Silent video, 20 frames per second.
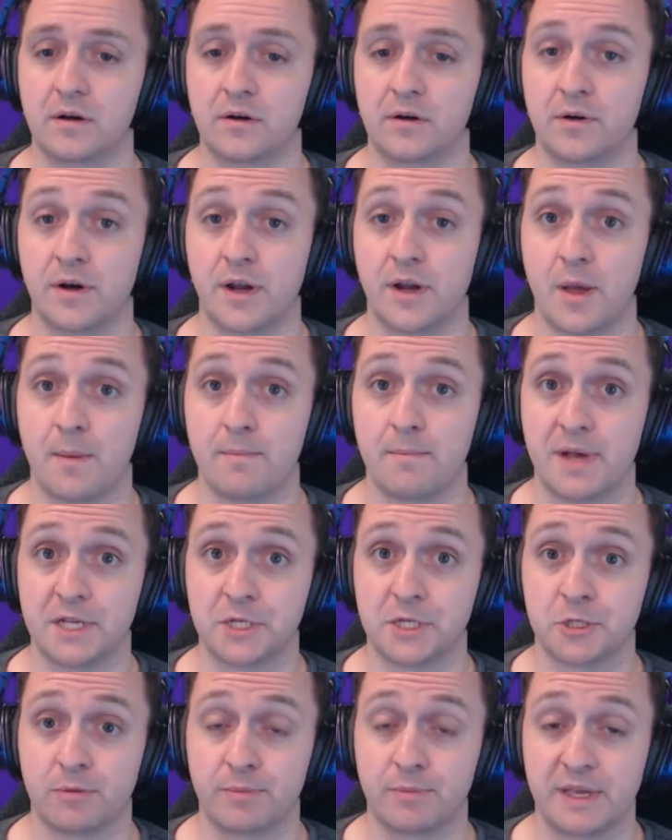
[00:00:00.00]
All right, a
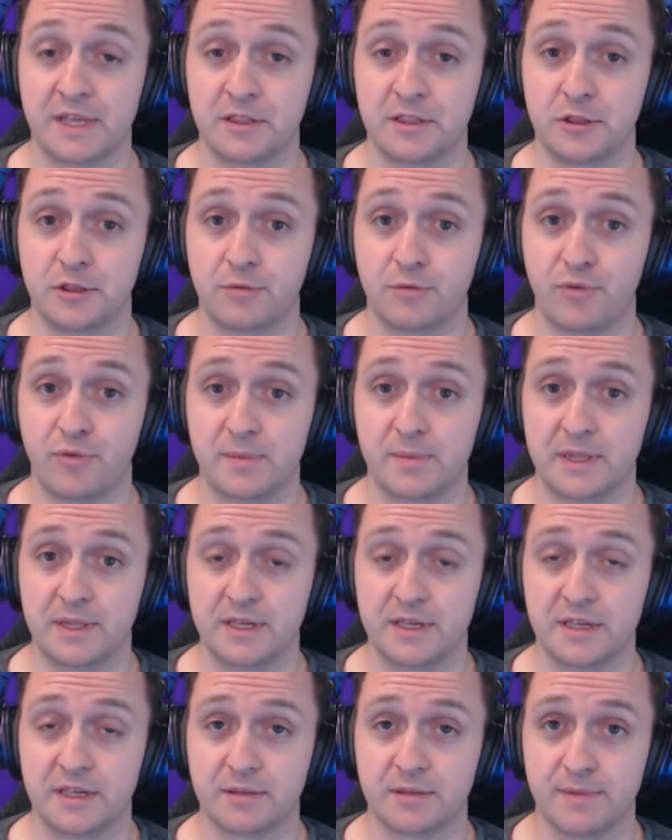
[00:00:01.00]
matchup in the Premier
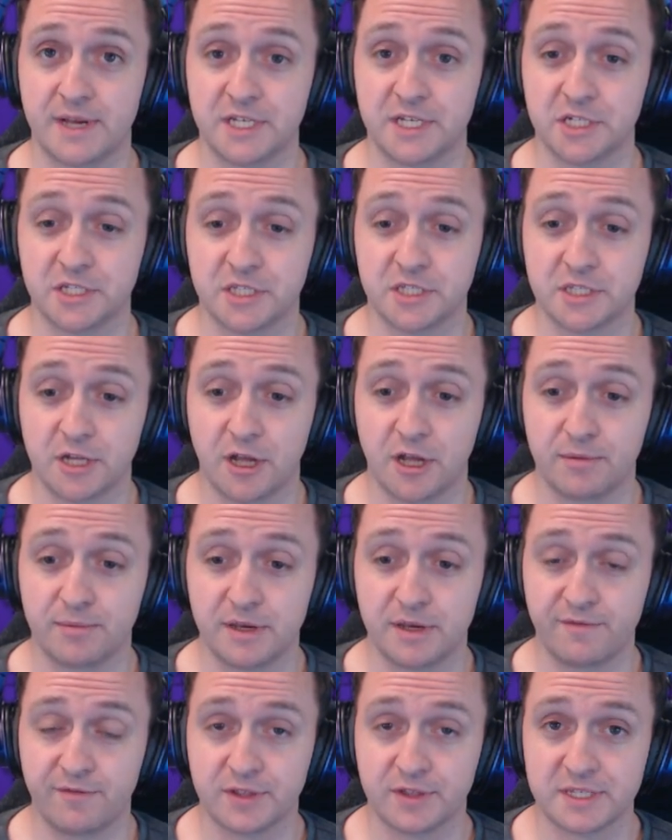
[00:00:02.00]
League, the Manchester
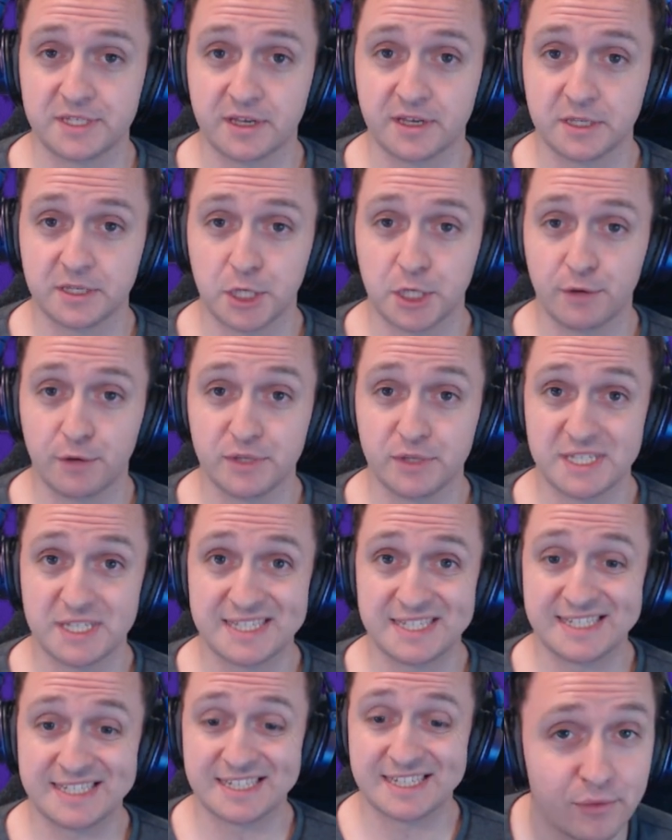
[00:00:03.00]
Derby for the 2nd time this
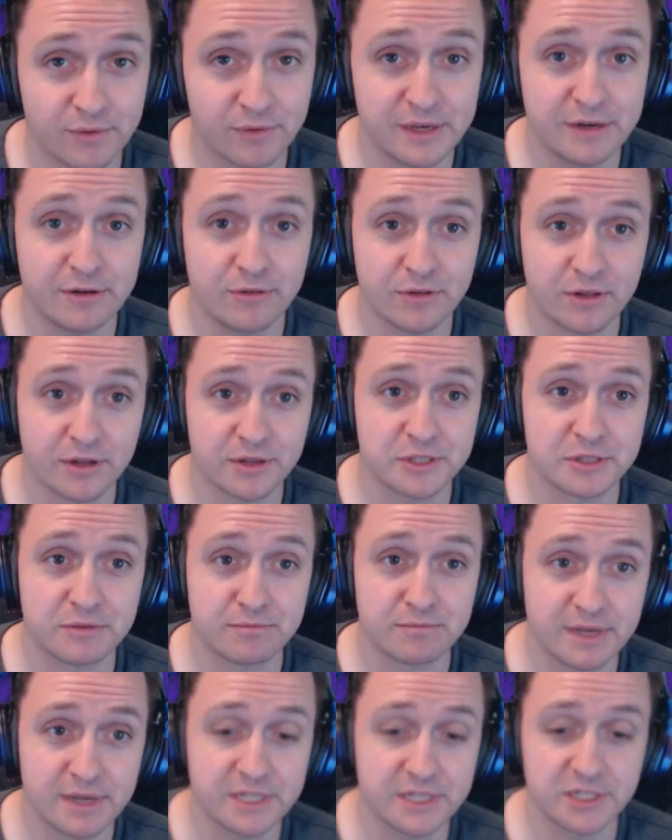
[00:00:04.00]
season. 3-0 loss to
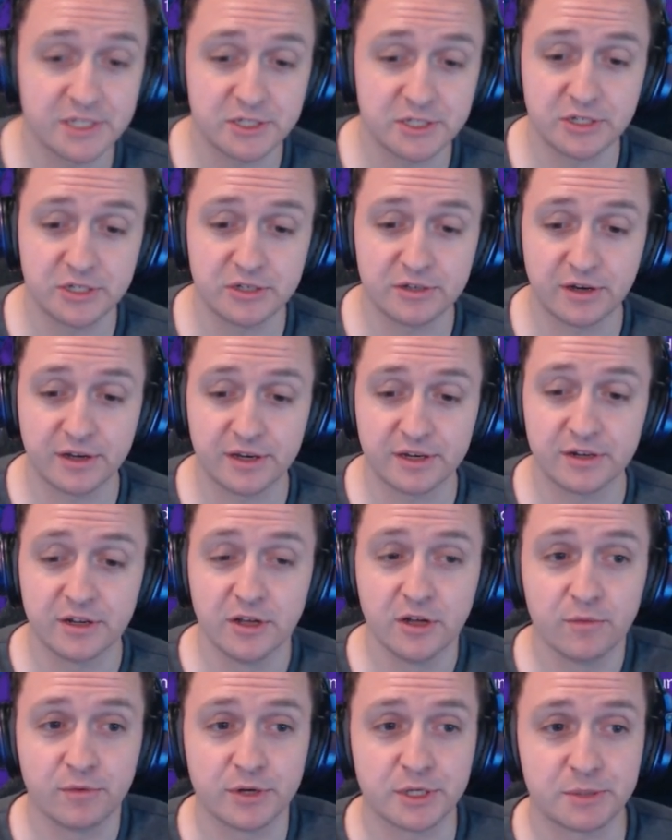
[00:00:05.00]
Manchester United,
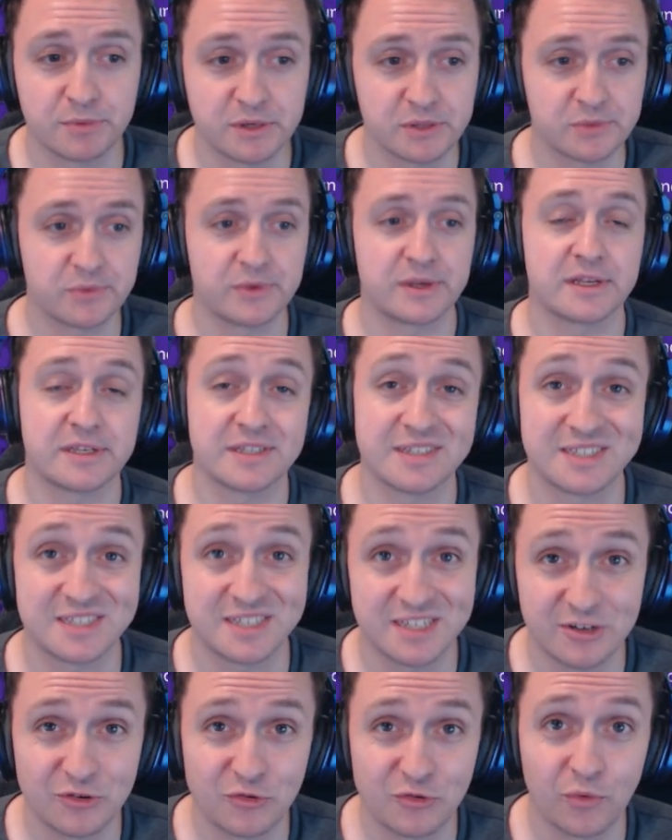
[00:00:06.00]
which means we get to
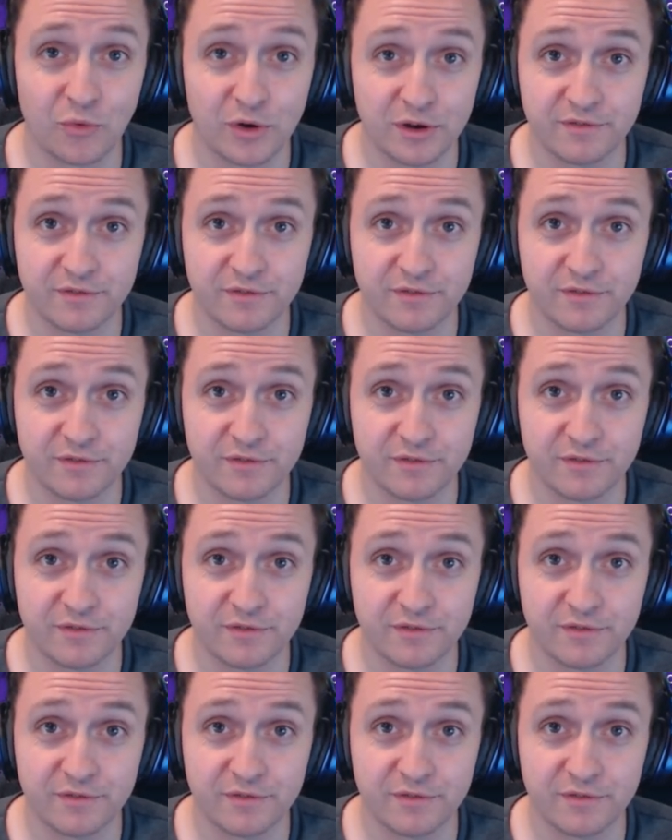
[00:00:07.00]
steal one